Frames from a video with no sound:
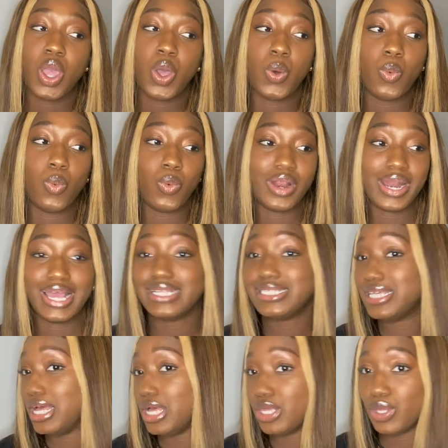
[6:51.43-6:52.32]
When I
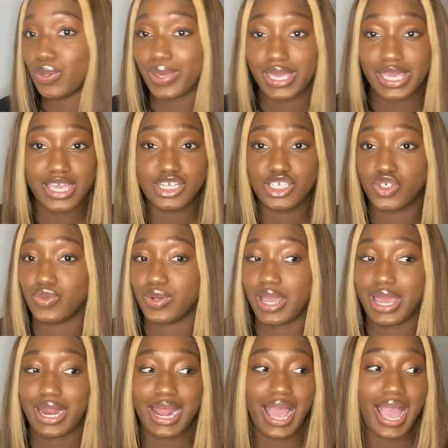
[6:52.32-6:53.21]
tell you, I kid you
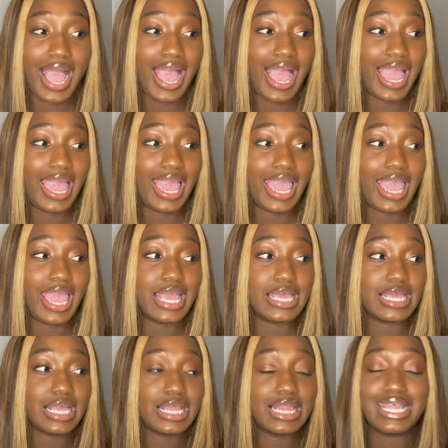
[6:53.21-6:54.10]
not, I
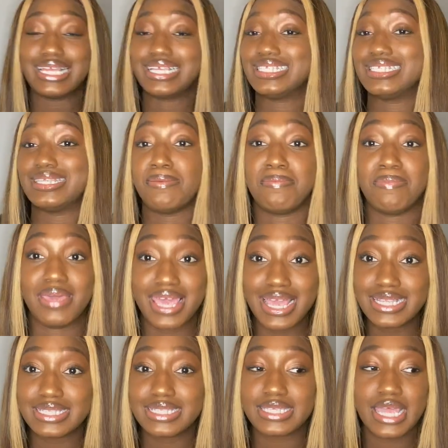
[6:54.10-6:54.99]
clicked
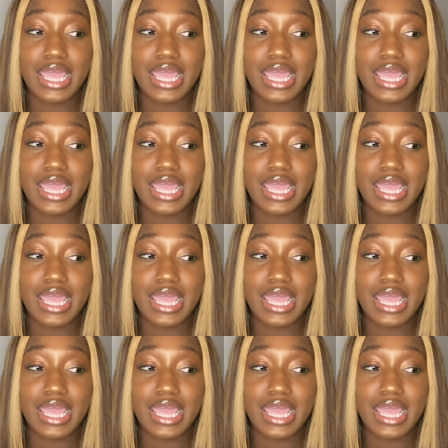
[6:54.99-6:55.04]
submit